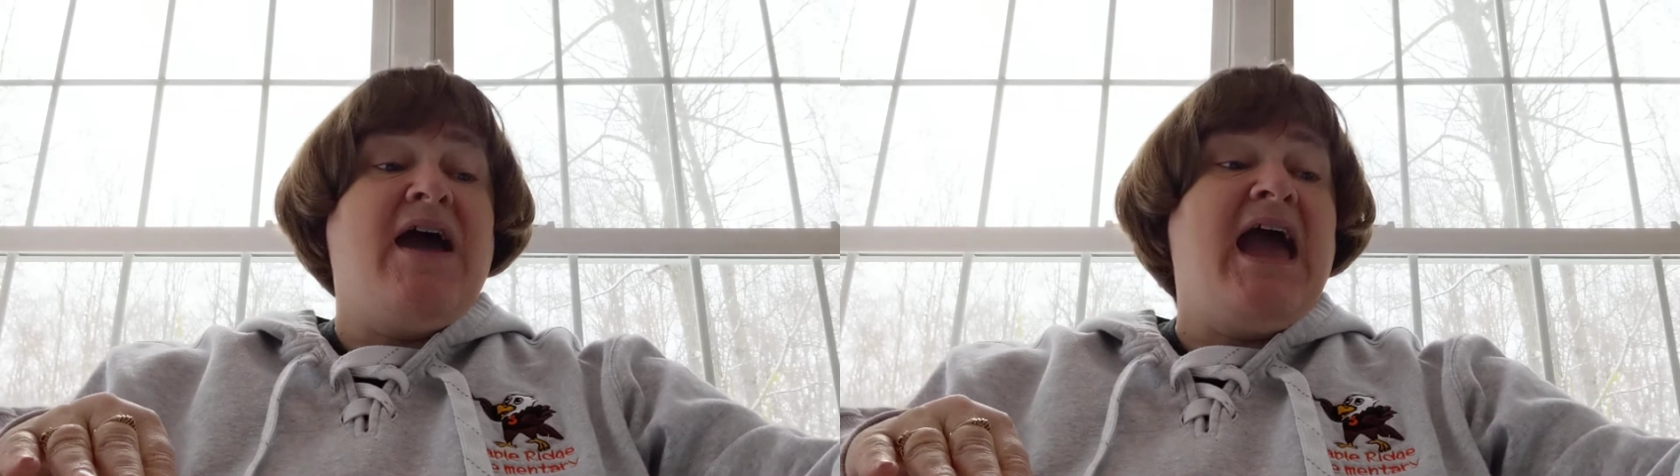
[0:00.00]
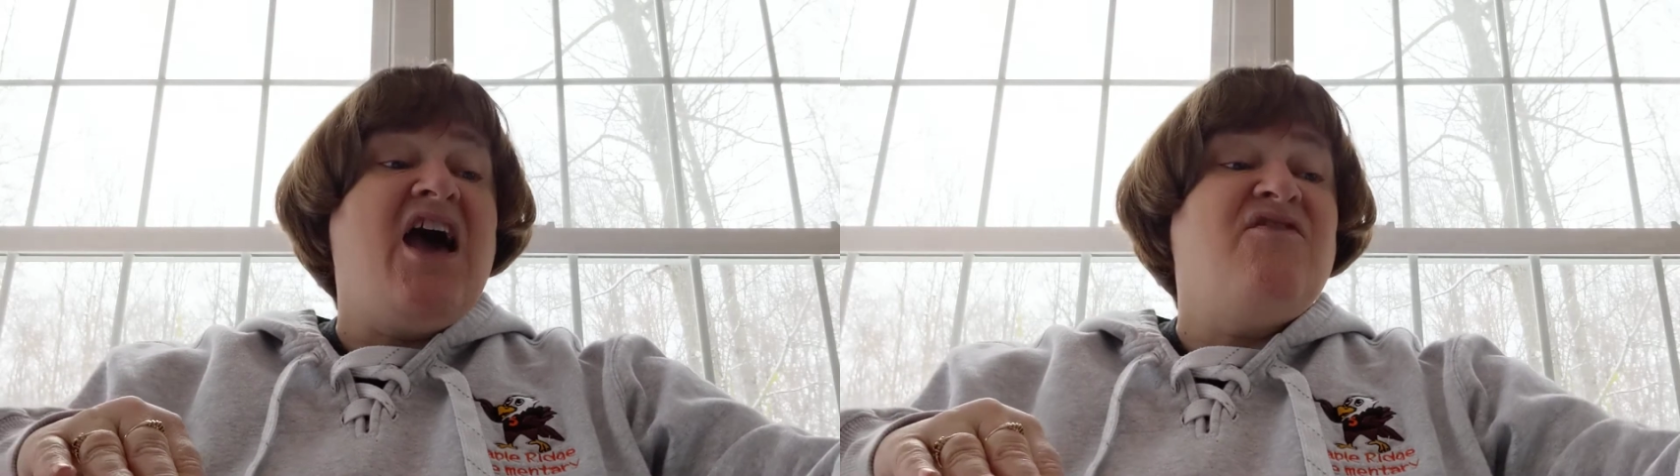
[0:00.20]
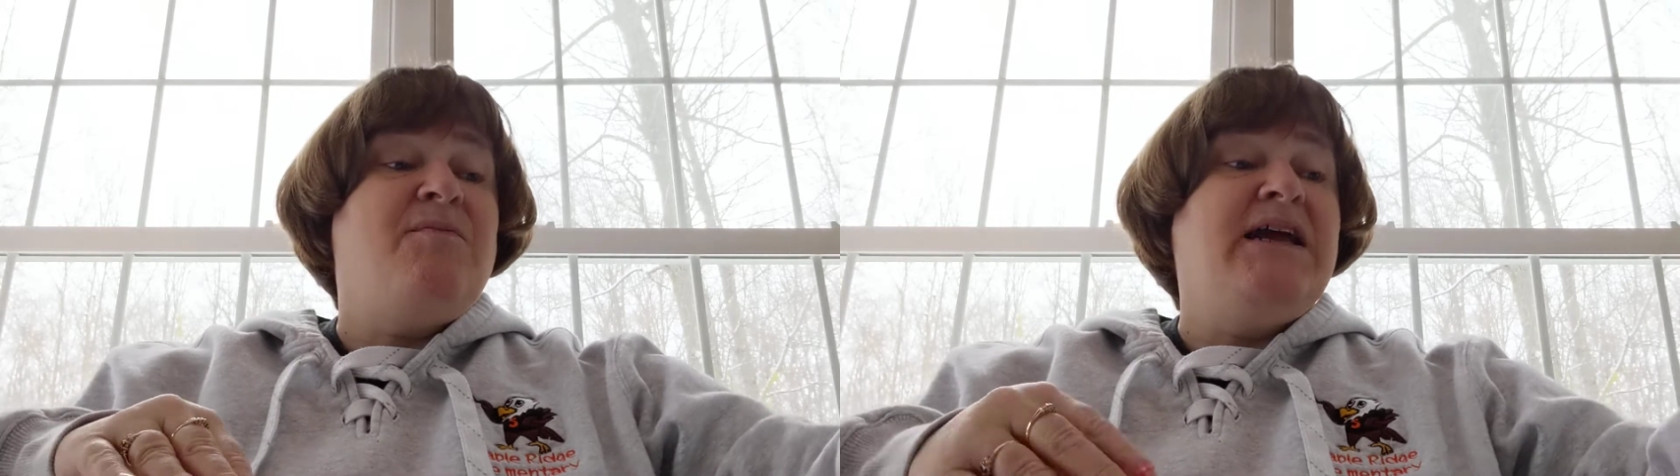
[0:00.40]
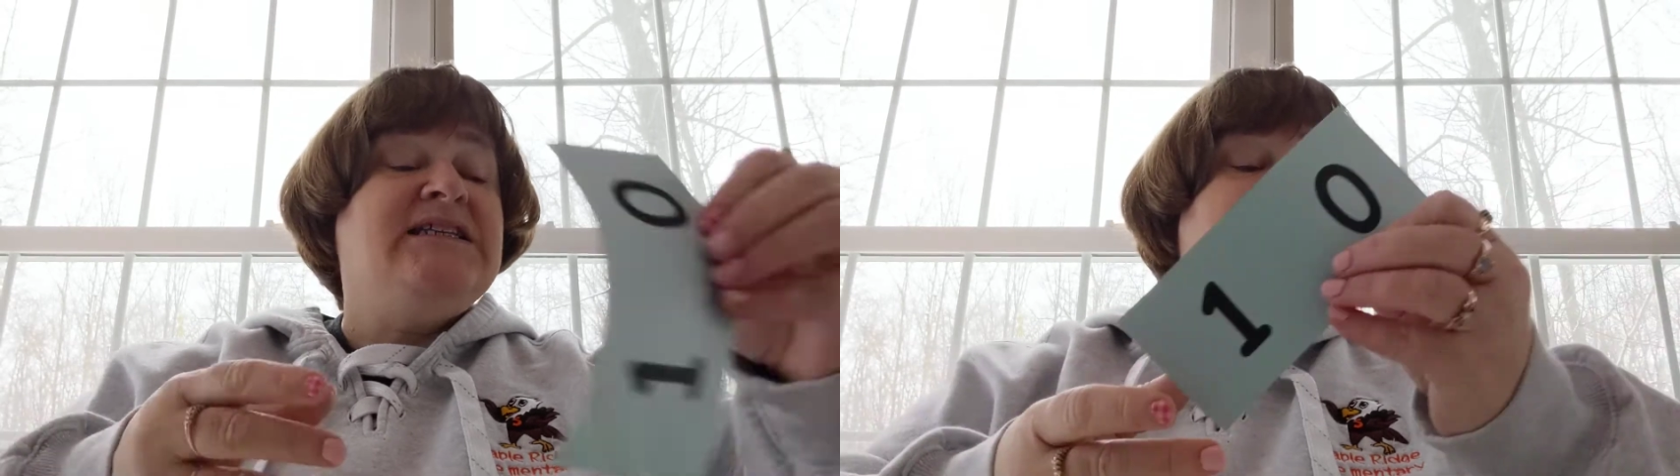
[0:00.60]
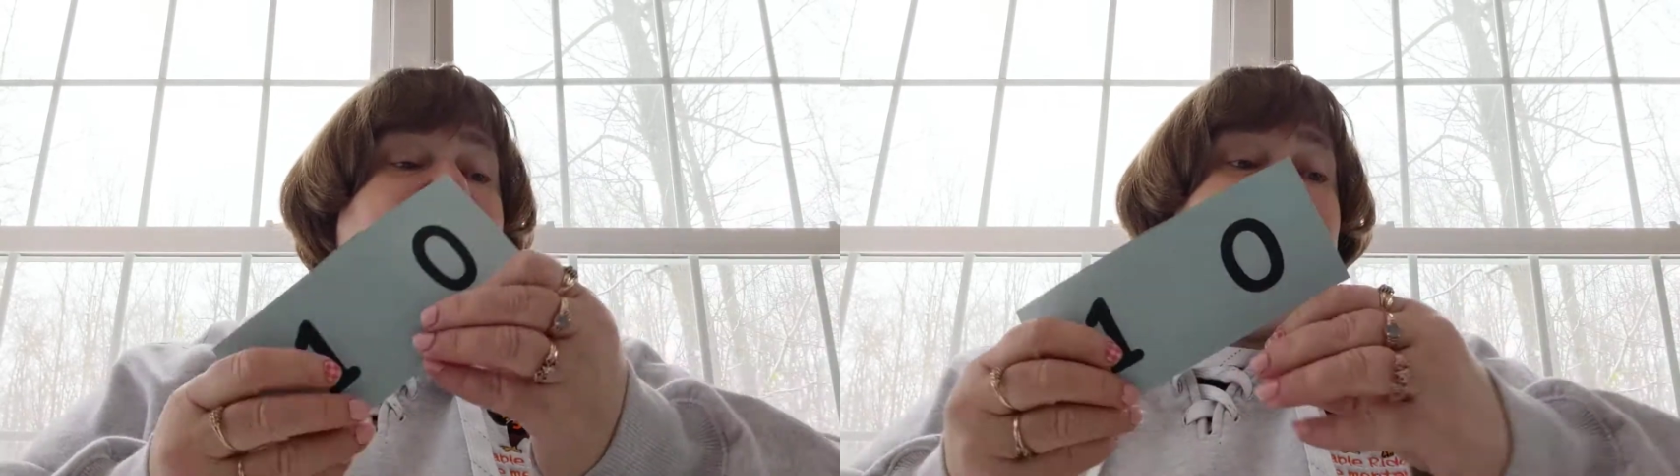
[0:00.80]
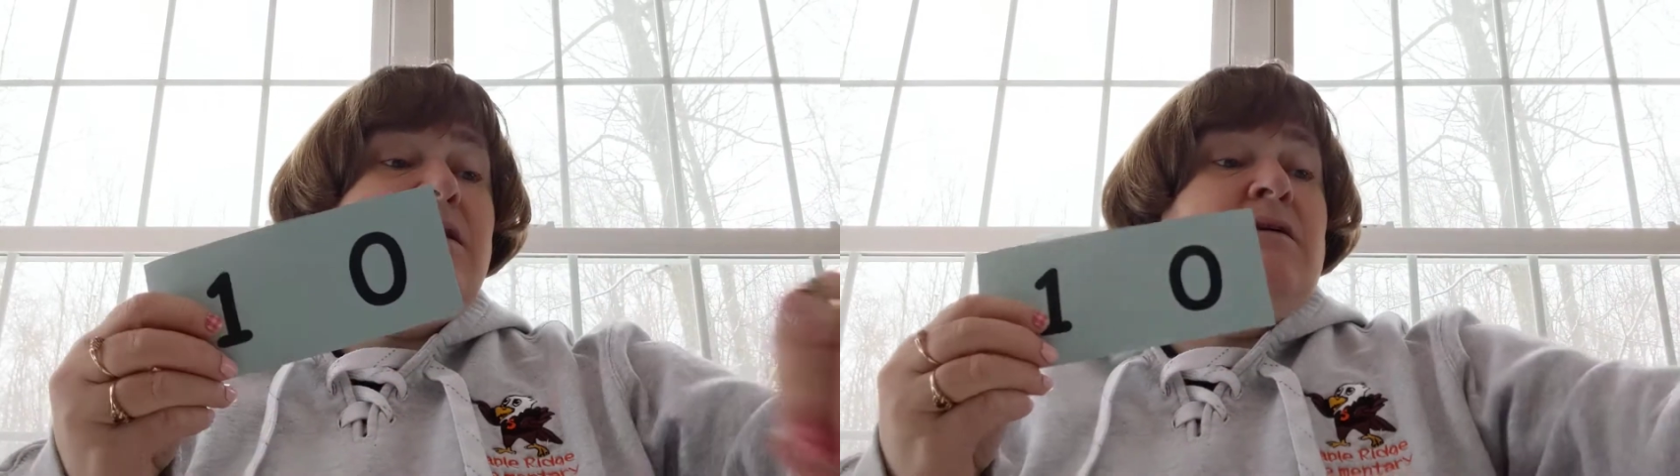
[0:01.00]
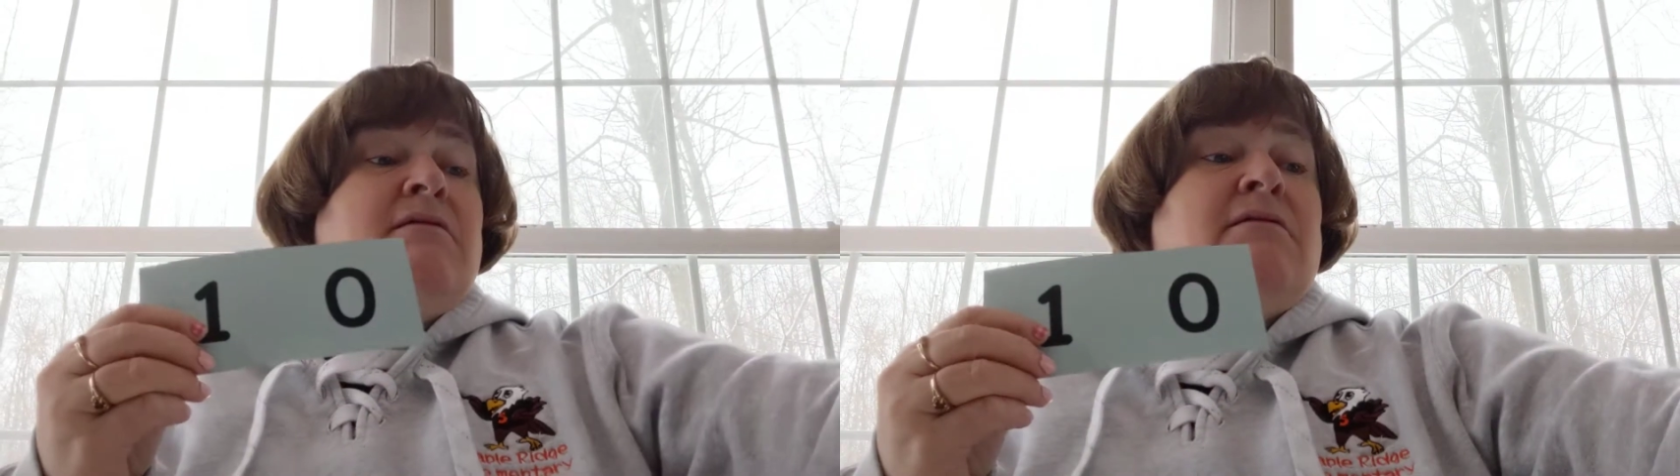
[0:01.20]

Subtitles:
I have my 10